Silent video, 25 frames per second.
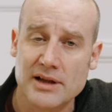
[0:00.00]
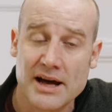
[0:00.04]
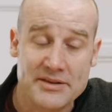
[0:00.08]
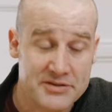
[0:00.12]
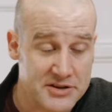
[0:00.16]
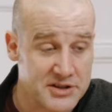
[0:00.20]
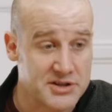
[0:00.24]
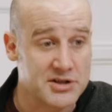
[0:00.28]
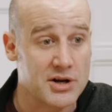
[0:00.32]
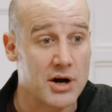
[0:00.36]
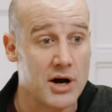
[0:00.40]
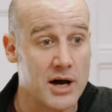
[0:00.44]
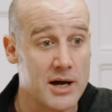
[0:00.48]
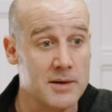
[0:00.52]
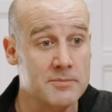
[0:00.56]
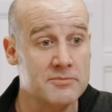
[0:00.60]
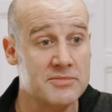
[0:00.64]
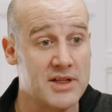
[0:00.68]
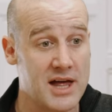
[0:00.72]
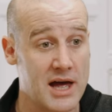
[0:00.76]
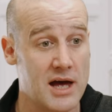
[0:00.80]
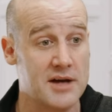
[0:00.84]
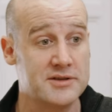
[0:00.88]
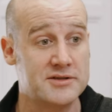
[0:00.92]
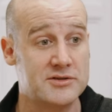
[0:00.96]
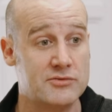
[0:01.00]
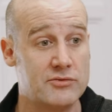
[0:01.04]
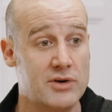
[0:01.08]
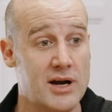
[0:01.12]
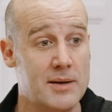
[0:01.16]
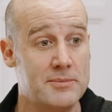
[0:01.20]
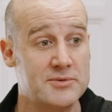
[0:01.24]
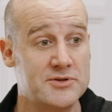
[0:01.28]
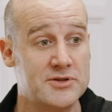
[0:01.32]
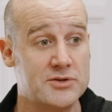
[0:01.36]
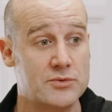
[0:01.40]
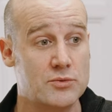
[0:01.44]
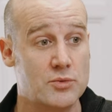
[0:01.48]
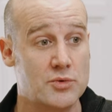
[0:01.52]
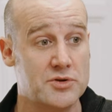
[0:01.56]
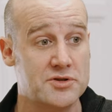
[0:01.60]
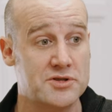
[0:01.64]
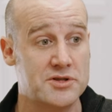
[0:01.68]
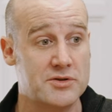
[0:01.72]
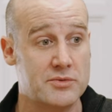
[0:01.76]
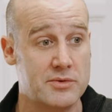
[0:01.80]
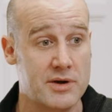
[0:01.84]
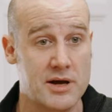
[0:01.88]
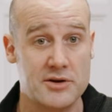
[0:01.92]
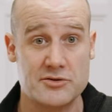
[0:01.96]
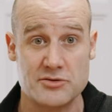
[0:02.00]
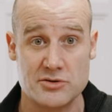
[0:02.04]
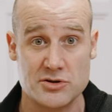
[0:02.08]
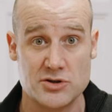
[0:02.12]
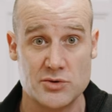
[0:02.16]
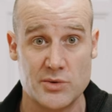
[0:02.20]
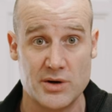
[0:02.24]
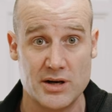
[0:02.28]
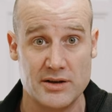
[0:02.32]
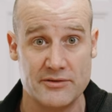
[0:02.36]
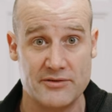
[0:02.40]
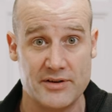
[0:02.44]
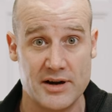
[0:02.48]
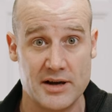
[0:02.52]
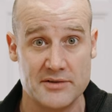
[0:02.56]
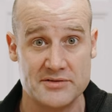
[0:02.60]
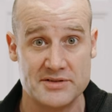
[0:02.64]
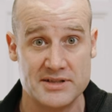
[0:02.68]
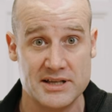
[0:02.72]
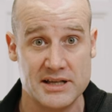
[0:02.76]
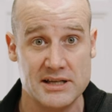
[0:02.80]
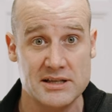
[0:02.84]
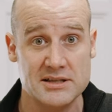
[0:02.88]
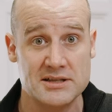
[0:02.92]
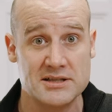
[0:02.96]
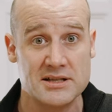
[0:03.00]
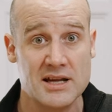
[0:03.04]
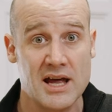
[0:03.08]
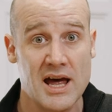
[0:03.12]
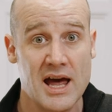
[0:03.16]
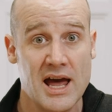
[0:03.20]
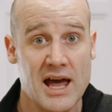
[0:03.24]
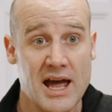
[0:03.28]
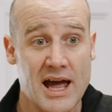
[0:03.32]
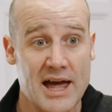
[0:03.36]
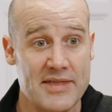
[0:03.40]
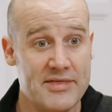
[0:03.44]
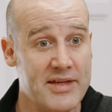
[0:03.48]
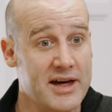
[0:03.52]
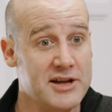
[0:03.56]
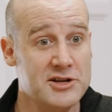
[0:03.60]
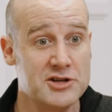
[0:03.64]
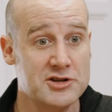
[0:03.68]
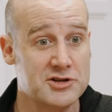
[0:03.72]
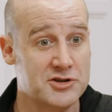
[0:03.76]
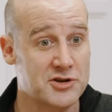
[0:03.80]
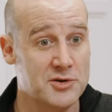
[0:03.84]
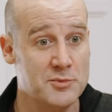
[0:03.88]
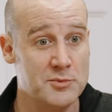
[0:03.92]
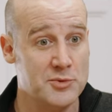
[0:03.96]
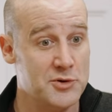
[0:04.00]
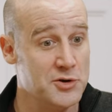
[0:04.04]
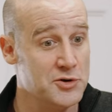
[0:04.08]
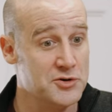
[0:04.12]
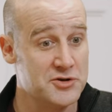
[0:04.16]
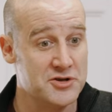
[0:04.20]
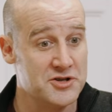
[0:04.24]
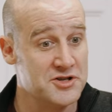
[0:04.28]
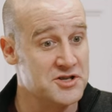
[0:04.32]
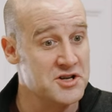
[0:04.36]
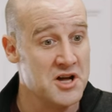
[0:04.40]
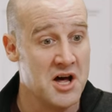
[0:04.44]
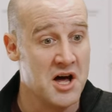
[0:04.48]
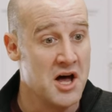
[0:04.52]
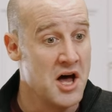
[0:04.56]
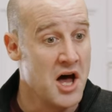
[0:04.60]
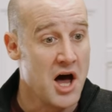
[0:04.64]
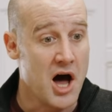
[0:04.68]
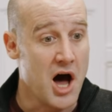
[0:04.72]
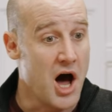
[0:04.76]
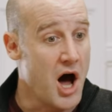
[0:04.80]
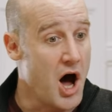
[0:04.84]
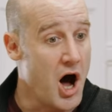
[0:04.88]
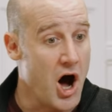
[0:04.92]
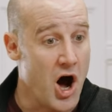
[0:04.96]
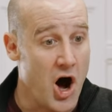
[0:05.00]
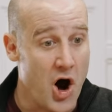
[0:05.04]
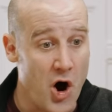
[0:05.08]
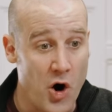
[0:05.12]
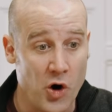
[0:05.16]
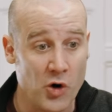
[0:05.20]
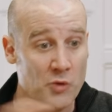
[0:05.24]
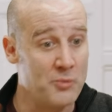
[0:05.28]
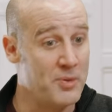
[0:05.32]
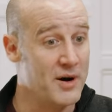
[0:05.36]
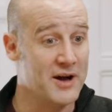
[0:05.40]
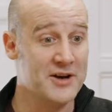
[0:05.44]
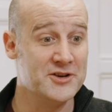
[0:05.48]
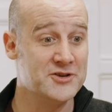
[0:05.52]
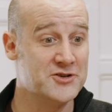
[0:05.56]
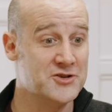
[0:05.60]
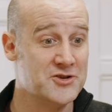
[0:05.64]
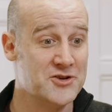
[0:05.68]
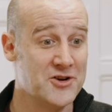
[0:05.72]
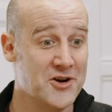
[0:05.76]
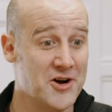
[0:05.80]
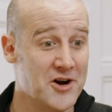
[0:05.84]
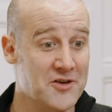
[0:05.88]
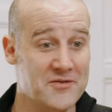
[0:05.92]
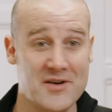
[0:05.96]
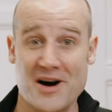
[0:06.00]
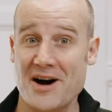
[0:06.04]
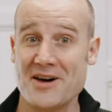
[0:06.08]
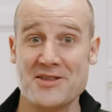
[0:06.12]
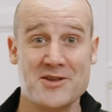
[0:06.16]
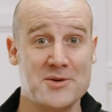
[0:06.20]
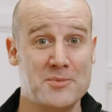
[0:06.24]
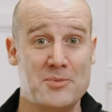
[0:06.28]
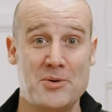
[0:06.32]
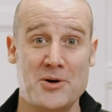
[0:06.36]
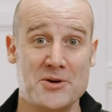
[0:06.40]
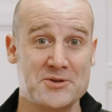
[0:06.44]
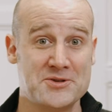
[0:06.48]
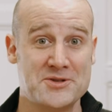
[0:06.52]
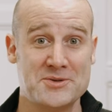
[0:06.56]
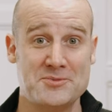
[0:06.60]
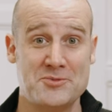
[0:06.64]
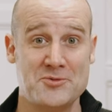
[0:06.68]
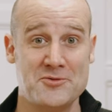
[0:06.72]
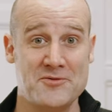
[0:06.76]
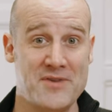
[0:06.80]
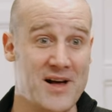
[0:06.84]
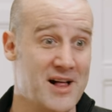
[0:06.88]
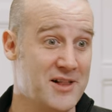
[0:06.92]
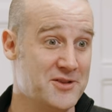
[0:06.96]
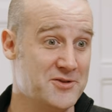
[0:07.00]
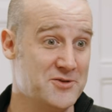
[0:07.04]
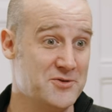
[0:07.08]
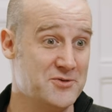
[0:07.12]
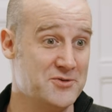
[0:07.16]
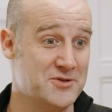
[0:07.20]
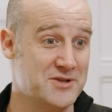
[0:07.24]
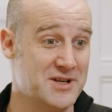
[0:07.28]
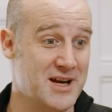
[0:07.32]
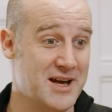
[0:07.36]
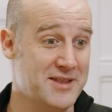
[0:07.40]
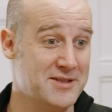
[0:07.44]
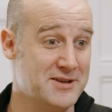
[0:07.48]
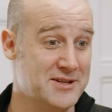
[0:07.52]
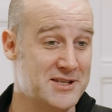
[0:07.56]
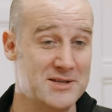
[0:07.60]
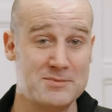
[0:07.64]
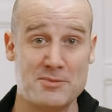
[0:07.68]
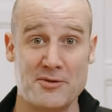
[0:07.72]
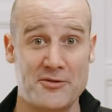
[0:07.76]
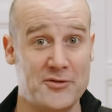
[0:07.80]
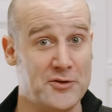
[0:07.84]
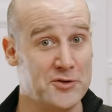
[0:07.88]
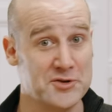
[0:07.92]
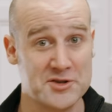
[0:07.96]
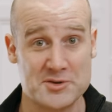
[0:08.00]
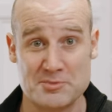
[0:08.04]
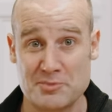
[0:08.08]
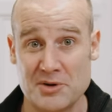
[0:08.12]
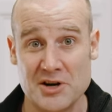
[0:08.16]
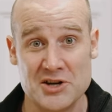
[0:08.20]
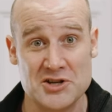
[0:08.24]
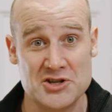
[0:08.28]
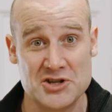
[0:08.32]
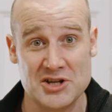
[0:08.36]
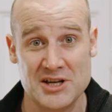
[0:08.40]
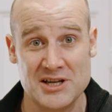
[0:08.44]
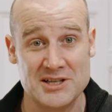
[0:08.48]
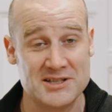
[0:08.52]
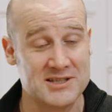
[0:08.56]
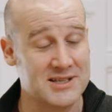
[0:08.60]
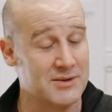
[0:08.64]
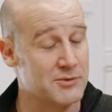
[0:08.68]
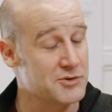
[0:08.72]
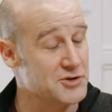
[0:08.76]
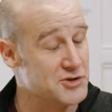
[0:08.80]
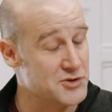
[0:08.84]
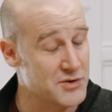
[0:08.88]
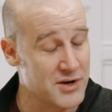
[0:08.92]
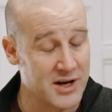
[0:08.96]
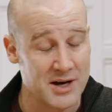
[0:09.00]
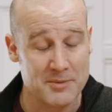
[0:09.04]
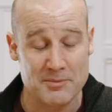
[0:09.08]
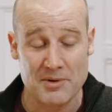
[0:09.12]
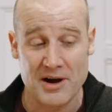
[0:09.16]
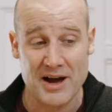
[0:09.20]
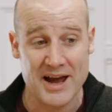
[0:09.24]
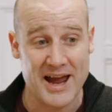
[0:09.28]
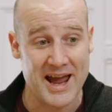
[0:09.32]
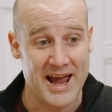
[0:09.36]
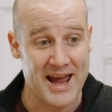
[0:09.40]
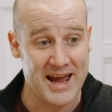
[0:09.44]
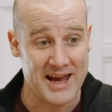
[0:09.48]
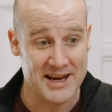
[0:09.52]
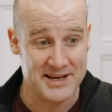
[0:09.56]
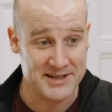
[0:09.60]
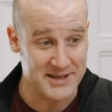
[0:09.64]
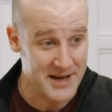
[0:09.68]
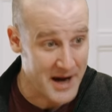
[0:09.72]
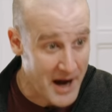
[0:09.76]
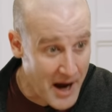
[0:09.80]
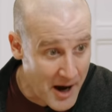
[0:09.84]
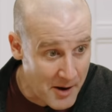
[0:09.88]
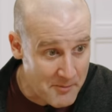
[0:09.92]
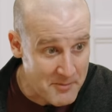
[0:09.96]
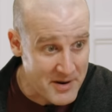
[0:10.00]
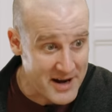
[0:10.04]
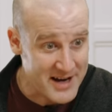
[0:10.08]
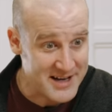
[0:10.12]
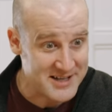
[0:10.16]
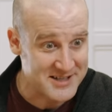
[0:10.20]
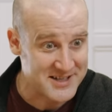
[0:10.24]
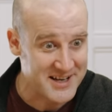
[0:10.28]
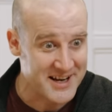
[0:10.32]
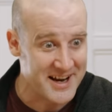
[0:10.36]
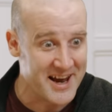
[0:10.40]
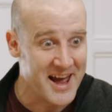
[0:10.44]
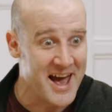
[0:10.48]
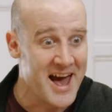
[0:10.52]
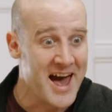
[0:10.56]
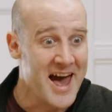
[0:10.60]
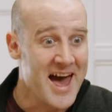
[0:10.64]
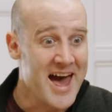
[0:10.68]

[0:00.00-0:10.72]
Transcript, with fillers: At the time, the House of Reps was 325 seats, and they just computed a whole bunch of other possible values. And this is before spreadsheets, they were doing it by hand, amazing.